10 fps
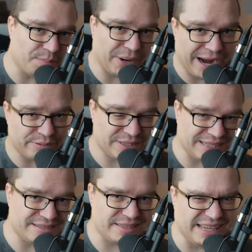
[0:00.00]
perhaps
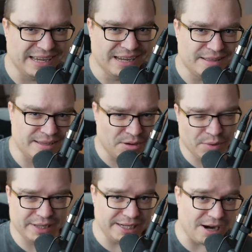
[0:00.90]
TLC didn't
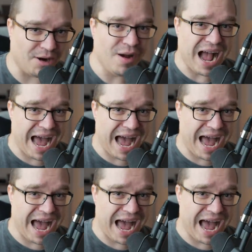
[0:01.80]
really know.